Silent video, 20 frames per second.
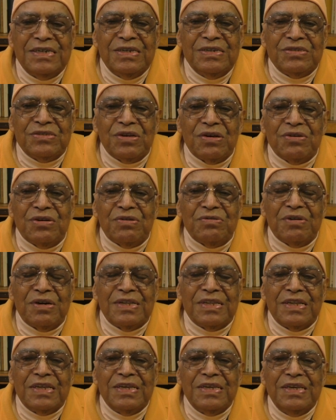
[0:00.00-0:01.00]
So
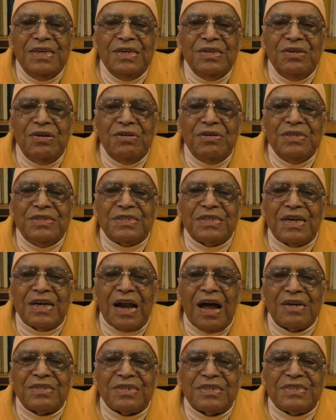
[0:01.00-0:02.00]
when the ego is
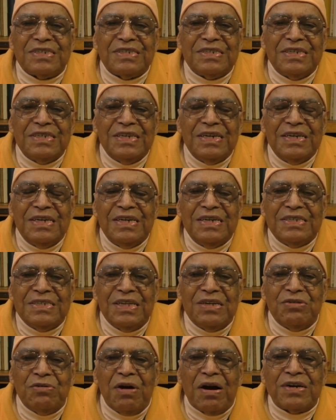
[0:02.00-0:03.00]
crushed,
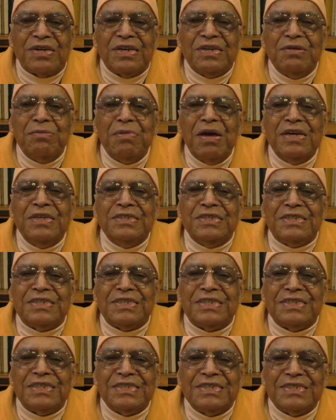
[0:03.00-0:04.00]
then what
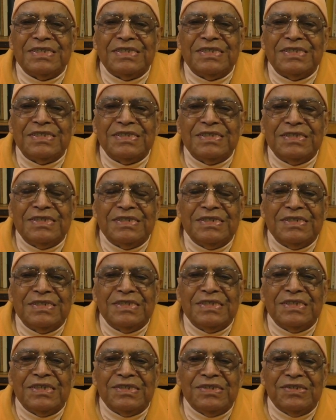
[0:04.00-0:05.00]
remains?
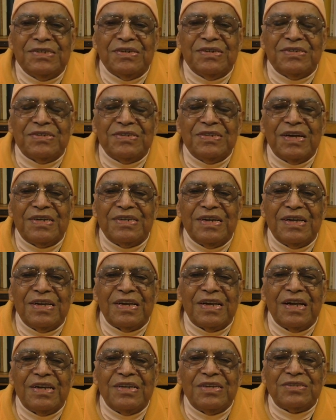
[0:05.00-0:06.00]
Oh, that
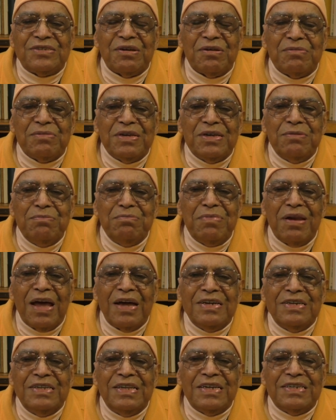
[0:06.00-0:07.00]
elderly Swami
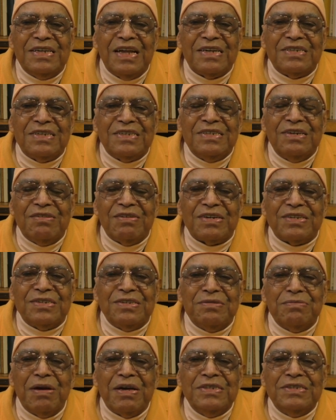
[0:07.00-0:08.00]
implied that what
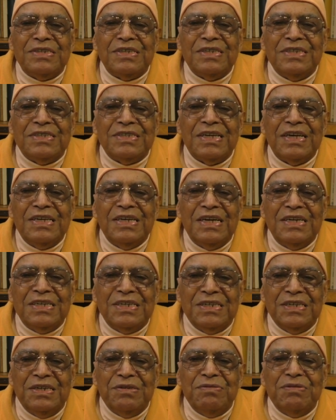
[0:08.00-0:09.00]
remains is
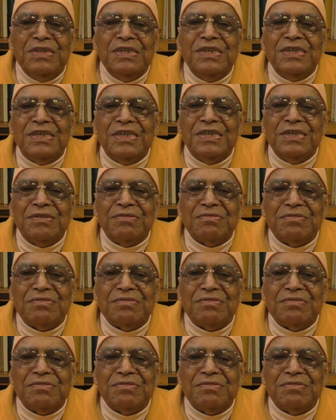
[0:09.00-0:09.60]
divinity.